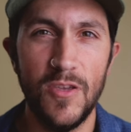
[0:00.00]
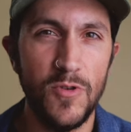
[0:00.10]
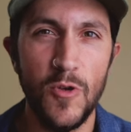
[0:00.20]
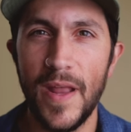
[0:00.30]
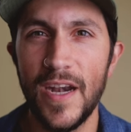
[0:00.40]

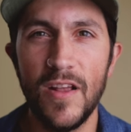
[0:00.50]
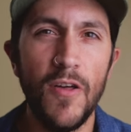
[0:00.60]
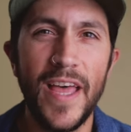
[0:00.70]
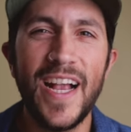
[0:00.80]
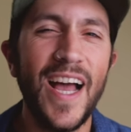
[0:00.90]
YouTube editing,
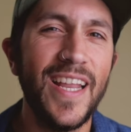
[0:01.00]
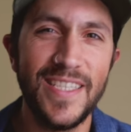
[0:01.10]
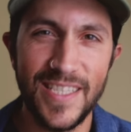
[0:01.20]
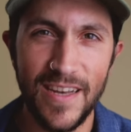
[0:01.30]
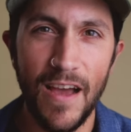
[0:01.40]
all that kind of
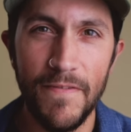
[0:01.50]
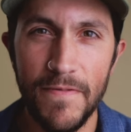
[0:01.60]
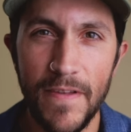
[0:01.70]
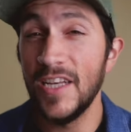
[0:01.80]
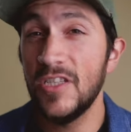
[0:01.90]
stuff.
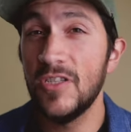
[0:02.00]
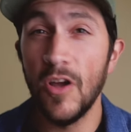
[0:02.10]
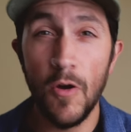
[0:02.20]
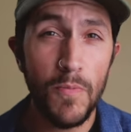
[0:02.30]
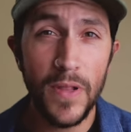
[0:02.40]
I
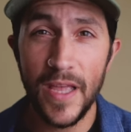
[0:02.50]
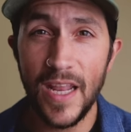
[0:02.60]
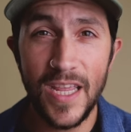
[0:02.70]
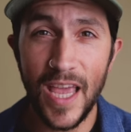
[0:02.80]
don't play any